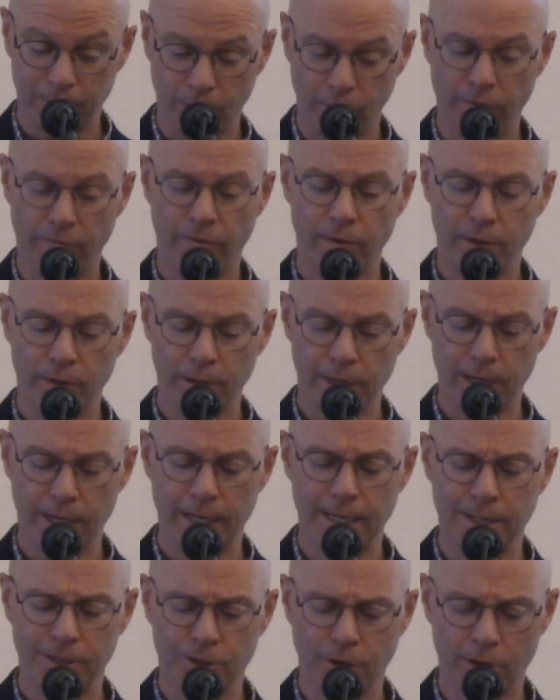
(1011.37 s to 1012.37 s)
We feel that
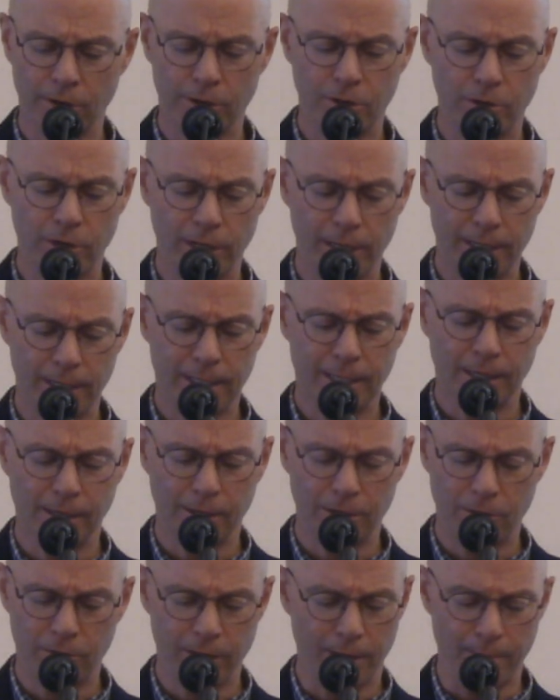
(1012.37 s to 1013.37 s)
it is our duty to
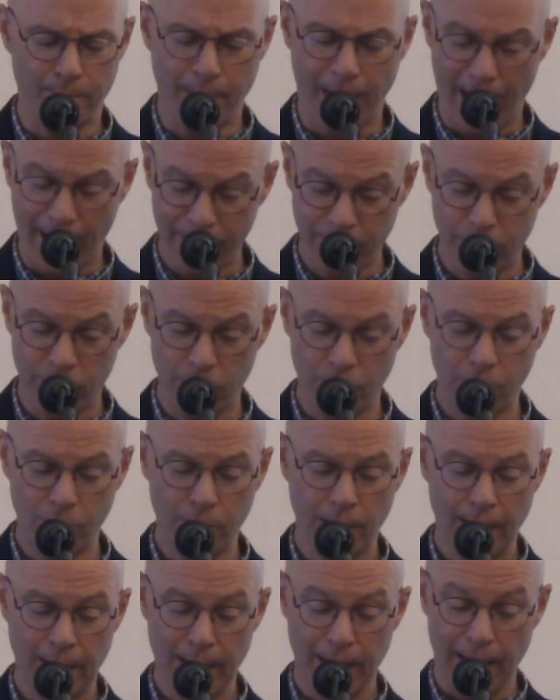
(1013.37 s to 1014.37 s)
tell you that
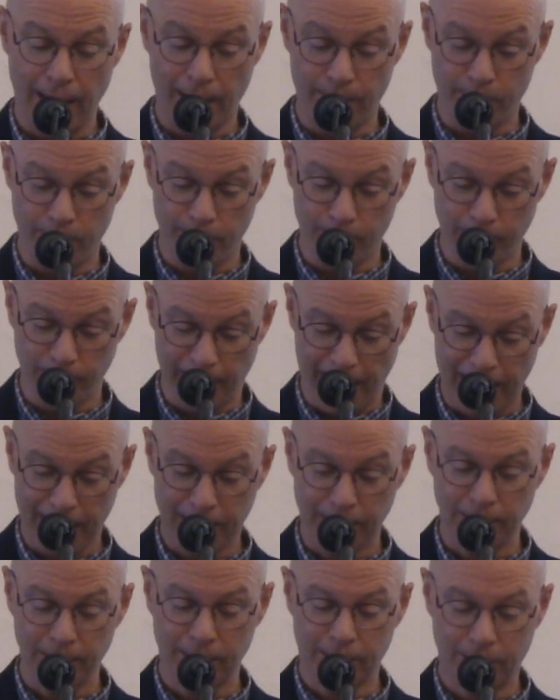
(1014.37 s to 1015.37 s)
Matthew had been
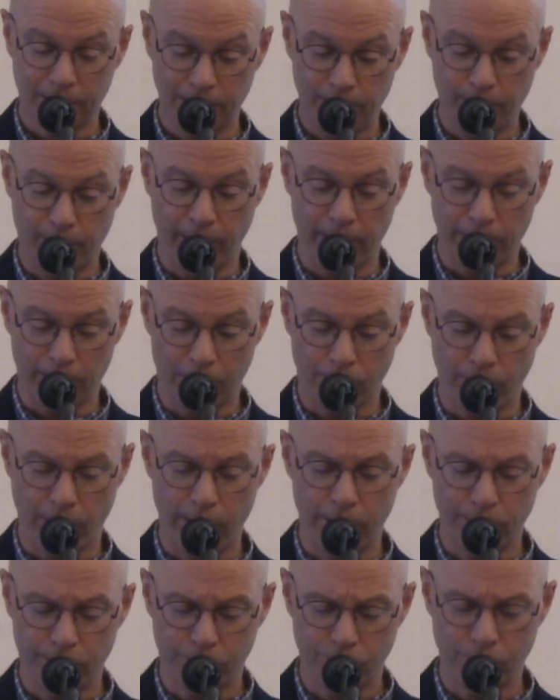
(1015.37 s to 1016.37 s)
blacklisted by the
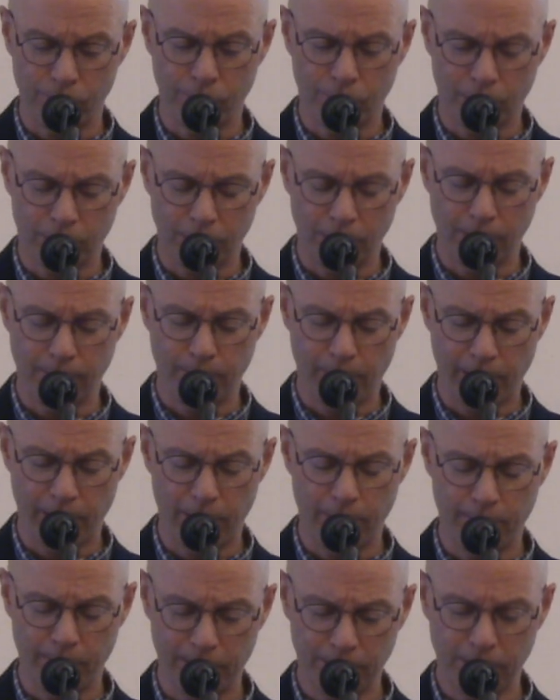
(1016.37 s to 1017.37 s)
Greater Jerusalem
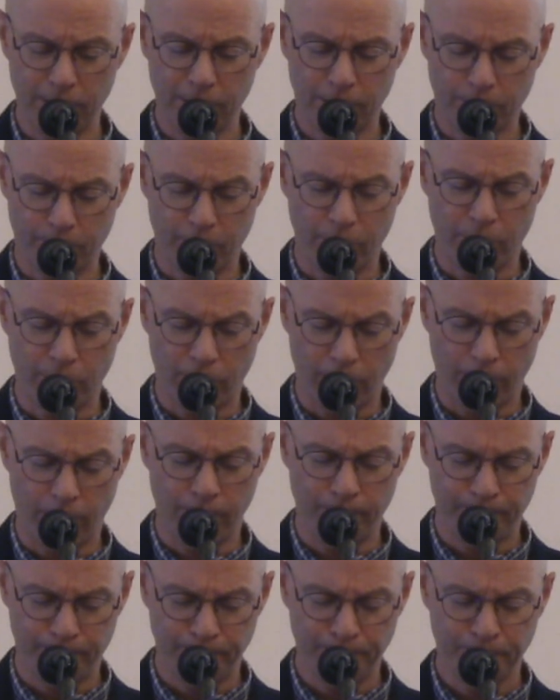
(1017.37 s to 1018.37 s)
Better Business
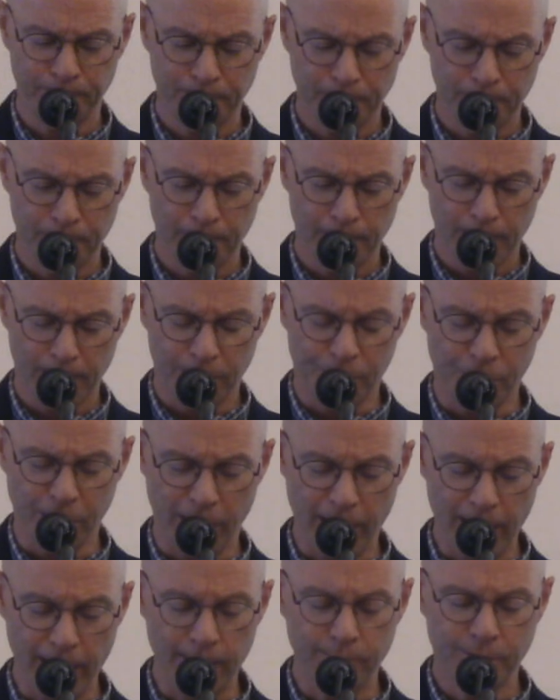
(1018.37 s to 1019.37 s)
Bureau.
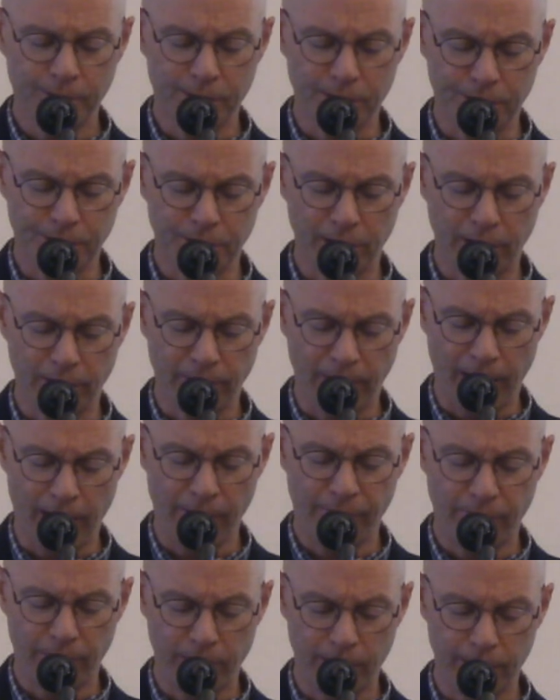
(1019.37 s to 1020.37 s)
James, the son of
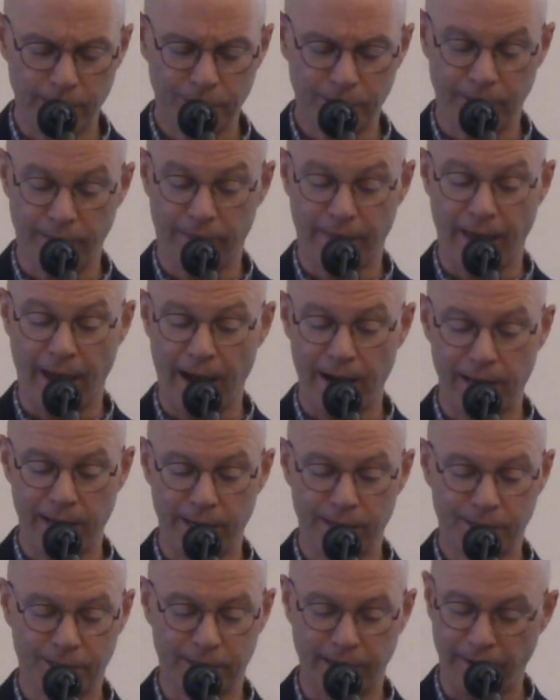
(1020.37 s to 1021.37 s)
Alphaeus, and
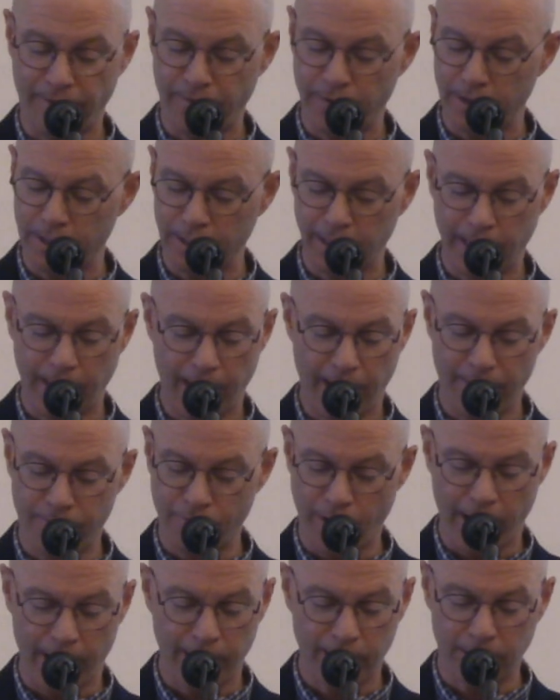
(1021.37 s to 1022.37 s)
Thaddeus definitely have
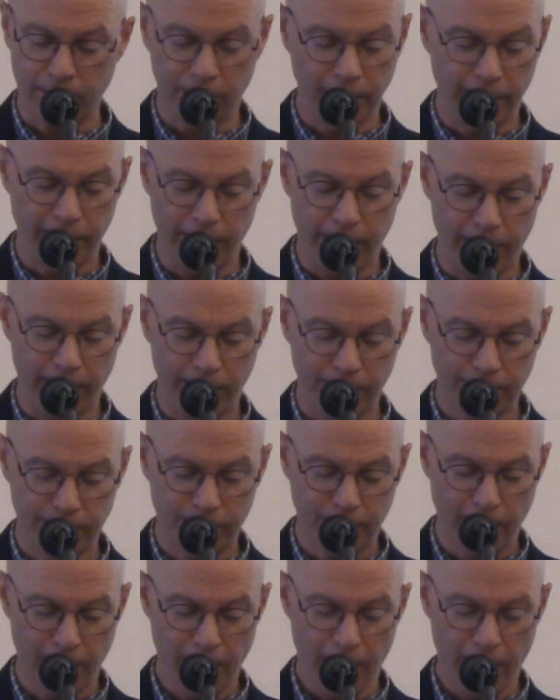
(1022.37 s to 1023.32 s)
radical leanings,